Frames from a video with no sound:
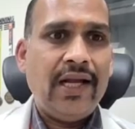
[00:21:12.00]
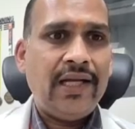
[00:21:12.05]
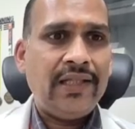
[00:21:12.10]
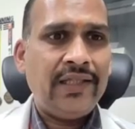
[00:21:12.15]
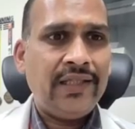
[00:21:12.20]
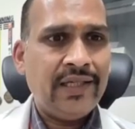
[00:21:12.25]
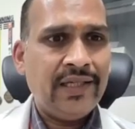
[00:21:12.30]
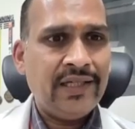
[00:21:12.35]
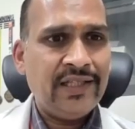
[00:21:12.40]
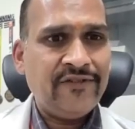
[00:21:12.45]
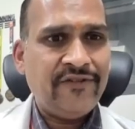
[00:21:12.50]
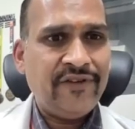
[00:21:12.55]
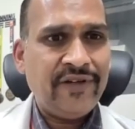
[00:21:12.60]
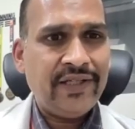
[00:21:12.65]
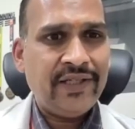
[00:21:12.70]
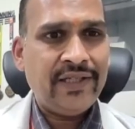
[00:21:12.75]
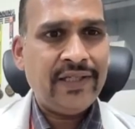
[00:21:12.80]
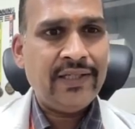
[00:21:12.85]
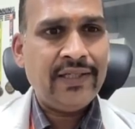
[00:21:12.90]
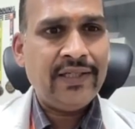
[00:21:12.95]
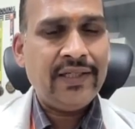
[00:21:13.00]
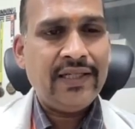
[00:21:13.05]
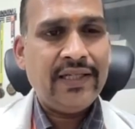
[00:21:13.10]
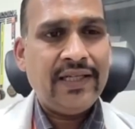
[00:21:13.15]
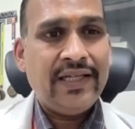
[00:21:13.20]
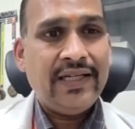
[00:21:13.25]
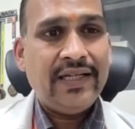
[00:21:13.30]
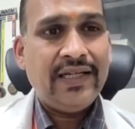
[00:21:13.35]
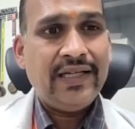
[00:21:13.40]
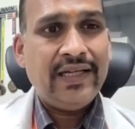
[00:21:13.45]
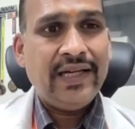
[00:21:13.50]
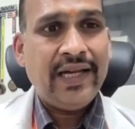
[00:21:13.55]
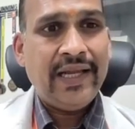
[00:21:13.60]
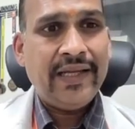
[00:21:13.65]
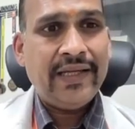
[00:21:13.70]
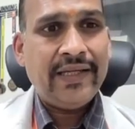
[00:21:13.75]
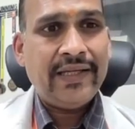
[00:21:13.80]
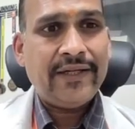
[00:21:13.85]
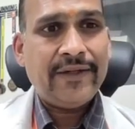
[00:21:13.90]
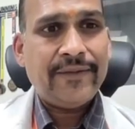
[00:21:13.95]
Other risk factor
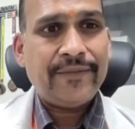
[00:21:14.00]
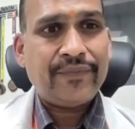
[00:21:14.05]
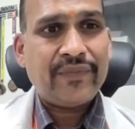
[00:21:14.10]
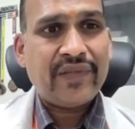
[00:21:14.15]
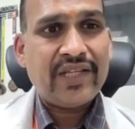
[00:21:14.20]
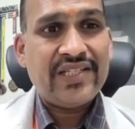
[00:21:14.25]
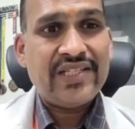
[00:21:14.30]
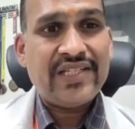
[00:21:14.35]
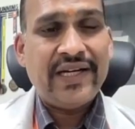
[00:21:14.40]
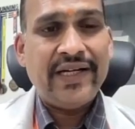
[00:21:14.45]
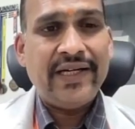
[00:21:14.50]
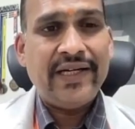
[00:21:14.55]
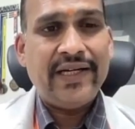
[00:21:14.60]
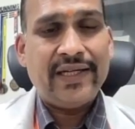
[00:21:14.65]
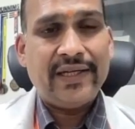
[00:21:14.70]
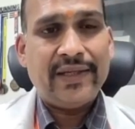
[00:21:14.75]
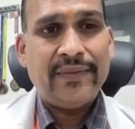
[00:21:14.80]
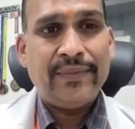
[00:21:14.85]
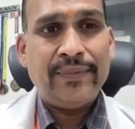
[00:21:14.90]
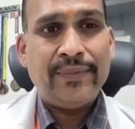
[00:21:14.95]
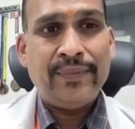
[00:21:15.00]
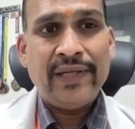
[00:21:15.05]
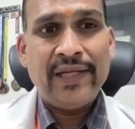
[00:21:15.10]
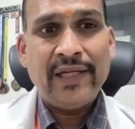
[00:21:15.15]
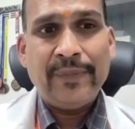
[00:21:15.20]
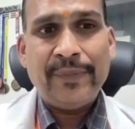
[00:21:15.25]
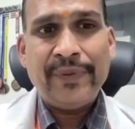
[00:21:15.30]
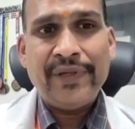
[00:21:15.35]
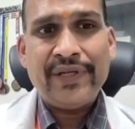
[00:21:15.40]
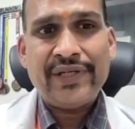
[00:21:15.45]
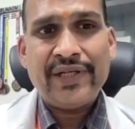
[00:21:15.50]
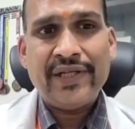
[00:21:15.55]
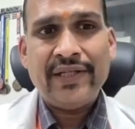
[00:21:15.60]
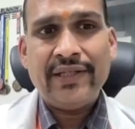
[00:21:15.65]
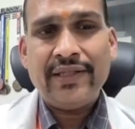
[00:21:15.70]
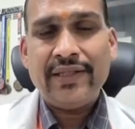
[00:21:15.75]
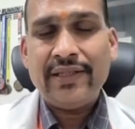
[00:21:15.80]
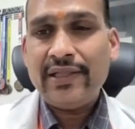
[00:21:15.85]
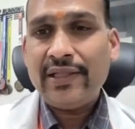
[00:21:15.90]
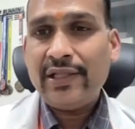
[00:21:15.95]
like gender, male
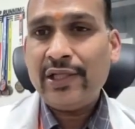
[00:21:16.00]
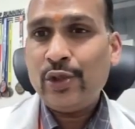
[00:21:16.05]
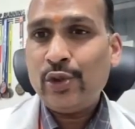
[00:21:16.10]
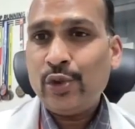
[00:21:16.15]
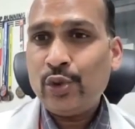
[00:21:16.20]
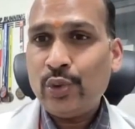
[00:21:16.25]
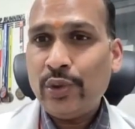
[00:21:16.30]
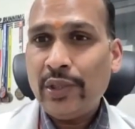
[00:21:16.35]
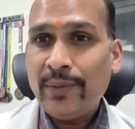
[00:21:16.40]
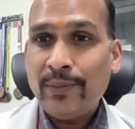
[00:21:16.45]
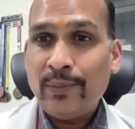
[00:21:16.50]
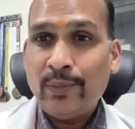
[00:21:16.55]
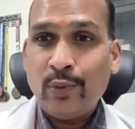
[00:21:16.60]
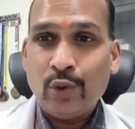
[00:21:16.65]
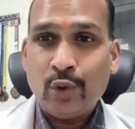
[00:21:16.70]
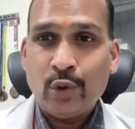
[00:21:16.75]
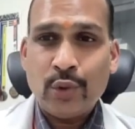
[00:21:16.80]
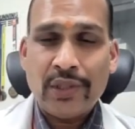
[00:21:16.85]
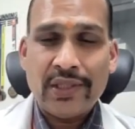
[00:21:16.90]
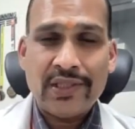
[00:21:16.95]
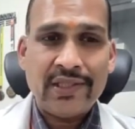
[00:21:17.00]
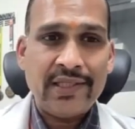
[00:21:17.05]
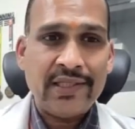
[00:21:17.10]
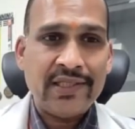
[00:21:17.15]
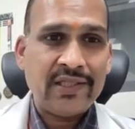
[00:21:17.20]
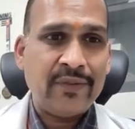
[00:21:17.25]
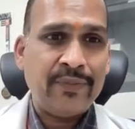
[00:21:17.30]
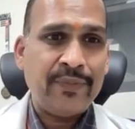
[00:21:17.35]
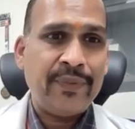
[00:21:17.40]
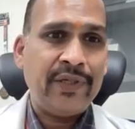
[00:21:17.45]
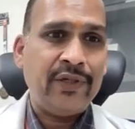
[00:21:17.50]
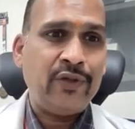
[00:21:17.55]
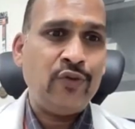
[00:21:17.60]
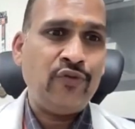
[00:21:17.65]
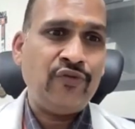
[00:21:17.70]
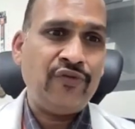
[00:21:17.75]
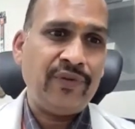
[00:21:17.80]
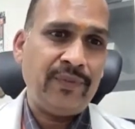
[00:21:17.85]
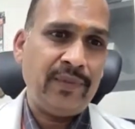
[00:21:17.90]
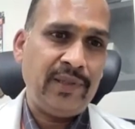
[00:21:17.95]
patient, they used to have more OSA as compared to
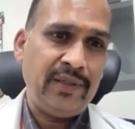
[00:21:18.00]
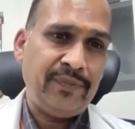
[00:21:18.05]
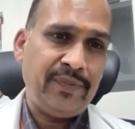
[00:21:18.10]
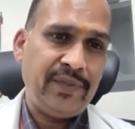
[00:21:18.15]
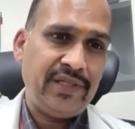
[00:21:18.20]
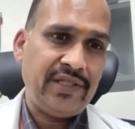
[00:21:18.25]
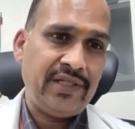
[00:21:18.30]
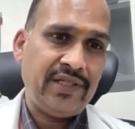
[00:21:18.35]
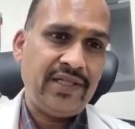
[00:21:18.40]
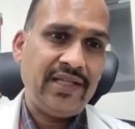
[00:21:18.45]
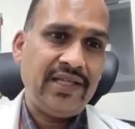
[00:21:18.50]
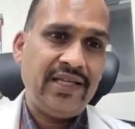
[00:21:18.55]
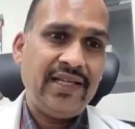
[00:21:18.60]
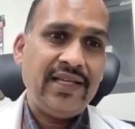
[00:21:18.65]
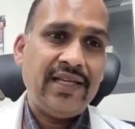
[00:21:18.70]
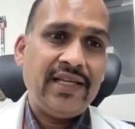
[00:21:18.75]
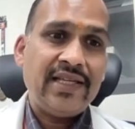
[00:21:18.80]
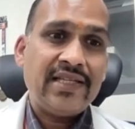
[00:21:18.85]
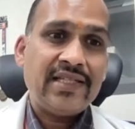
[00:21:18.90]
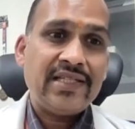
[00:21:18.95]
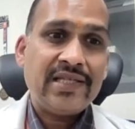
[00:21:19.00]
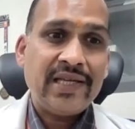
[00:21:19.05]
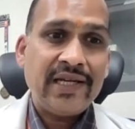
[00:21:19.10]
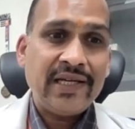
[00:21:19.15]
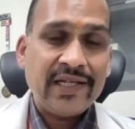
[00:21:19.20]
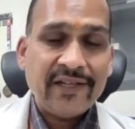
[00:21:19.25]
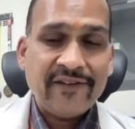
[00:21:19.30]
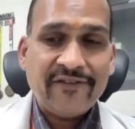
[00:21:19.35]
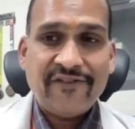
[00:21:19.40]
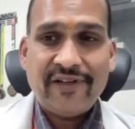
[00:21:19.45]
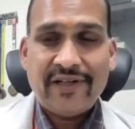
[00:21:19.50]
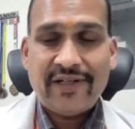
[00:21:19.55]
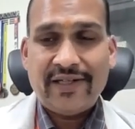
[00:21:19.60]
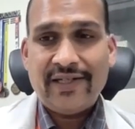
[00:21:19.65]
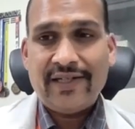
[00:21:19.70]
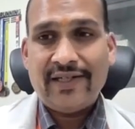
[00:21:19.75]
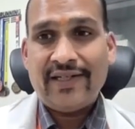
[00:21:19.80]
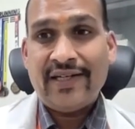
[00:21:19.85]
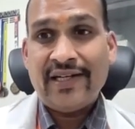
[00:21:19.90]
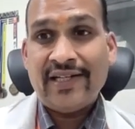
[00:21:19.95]
female patient. Genetic
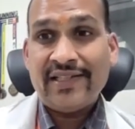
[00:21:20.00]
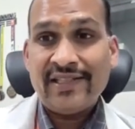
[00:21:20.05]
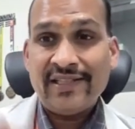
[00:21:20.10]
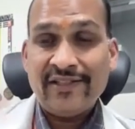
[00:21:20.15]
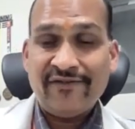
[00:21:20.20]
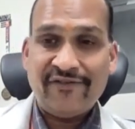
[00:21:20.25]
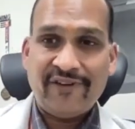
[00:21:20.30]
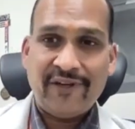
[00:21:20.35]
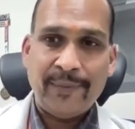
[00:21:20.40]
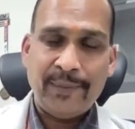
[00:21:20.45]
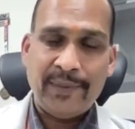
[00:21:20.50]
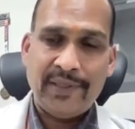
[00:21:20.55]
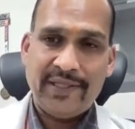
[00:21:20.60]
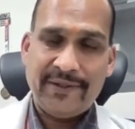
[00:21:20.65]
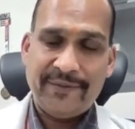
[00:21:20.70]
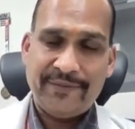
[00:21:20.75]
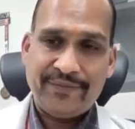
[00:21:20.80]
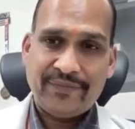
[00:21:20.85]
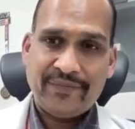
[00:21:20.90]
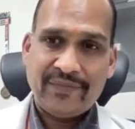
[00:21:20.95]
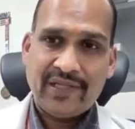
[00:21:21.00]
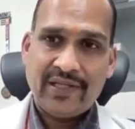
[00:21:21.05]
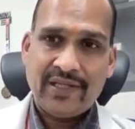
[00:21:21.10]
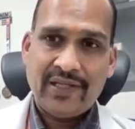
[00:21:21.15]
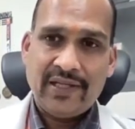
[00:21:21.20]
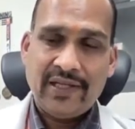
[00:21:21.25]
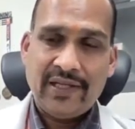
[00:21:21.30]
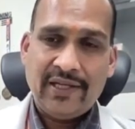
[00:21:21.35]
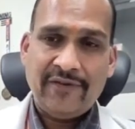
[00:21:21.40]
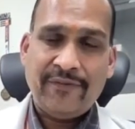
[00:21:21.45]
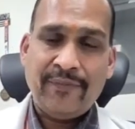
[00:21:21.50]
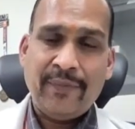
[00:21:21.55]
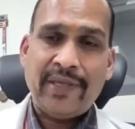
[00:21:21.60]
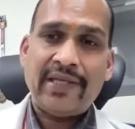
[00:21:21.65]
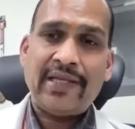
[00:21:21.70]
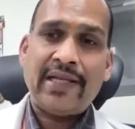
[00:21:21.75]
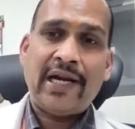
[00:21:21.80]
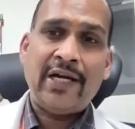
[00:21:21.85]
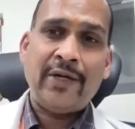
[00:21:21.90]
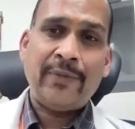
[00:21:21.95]
factor runs in family. If my
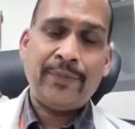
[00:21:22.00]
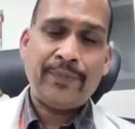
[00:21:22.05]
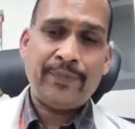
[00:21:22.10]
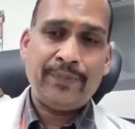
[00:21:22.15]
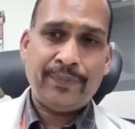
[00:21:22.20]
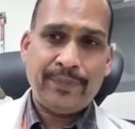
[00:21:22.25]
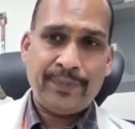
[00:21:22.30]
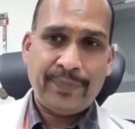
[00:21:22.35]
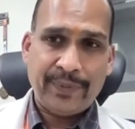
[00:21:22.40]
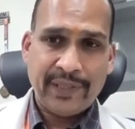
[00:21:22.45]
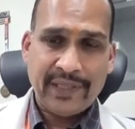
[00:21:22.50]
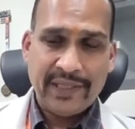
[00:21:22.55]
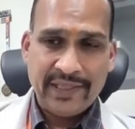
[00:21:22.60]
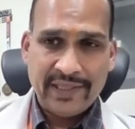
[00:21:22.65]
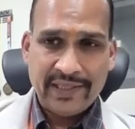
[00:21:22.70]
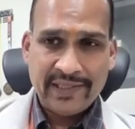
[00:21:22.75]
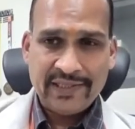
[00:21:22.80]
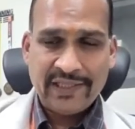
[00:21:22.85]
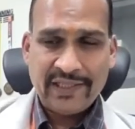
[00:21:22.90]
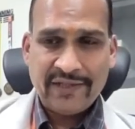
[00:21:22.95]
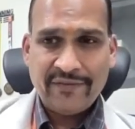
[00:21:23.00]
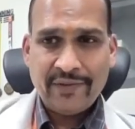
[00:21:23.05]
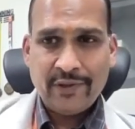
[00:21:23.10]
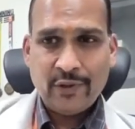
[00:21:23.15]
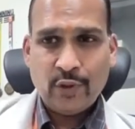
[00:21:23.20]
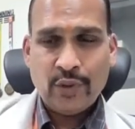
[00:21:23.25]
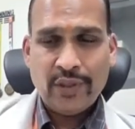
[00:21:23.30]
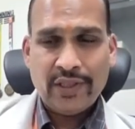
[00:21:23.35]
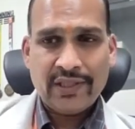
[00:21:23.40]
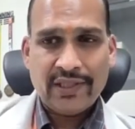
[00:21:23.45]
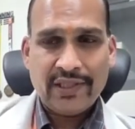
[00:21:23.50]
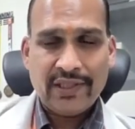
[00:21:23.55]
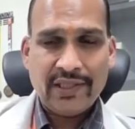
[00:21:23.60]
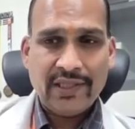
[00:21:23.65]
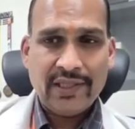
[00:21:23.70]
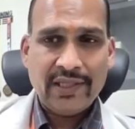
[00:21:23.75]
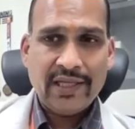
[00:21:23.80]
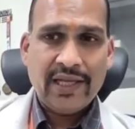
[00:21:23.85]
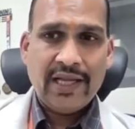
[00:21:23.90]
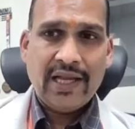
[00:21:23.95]
grandparent is having OSA,
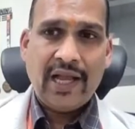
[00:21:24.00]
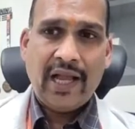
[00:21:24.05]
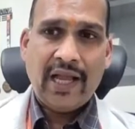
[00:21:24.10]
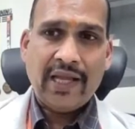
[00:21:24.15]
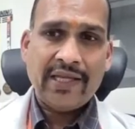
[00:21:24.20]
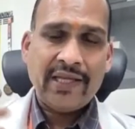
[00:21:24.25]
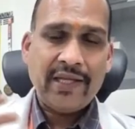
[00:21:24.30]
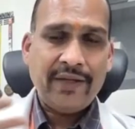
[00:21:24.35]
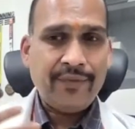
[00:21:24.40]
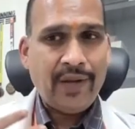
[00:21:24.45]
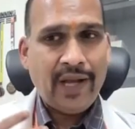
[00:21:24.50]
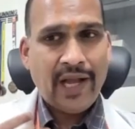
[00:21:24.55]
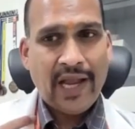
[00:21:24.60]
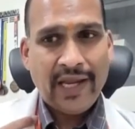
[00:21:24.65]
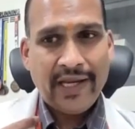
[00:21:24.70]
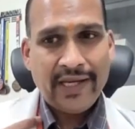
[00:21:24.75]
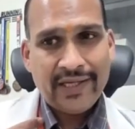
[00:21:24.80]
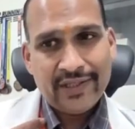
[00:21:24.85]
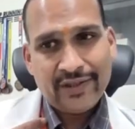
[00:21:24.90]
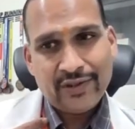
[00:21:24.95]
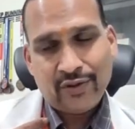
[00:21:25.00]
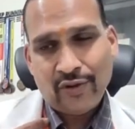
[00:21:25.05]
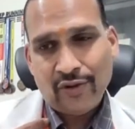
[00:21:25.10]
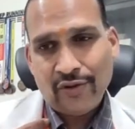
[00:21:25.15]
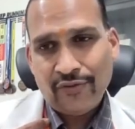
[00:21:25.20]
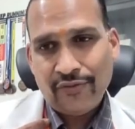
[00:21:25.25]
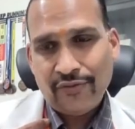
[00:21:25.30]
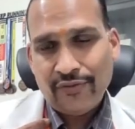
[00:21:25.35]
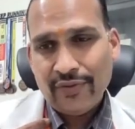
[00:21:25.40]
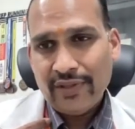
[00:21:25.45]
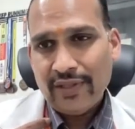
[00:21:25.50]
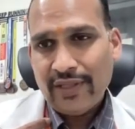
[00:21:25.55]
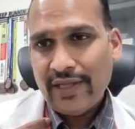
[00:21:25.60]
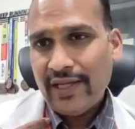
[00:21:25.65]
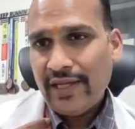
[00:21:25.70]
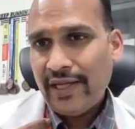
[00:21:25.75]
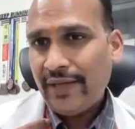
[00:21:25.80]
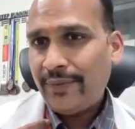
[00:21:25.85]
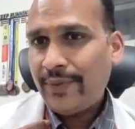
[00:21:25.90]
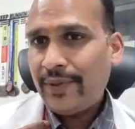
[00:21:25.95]
I have high risk of
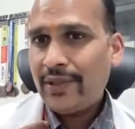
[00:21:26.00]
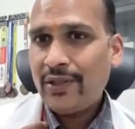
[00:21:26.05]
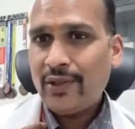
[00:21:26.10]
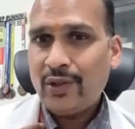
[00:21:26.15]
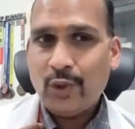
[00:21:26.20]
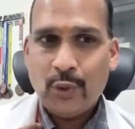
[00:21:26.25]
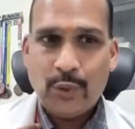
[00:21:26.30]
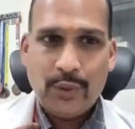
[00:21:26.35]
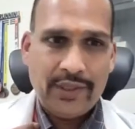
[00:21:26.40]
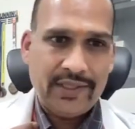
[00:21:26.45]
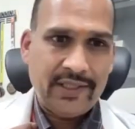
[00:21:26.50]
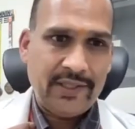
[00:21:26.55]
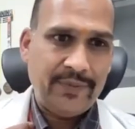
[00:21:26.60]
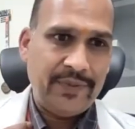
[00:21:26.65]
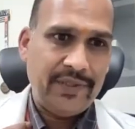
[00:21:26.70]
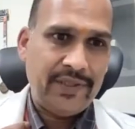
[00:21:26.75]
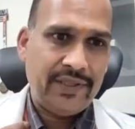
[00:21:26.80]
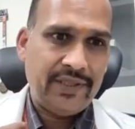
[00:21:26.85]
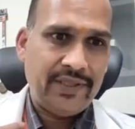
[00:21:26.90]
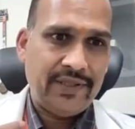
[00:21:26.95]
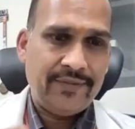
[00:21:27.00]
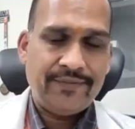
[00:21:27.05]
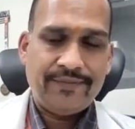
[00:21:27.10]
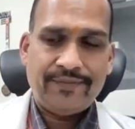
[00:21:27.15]
having OSA patient.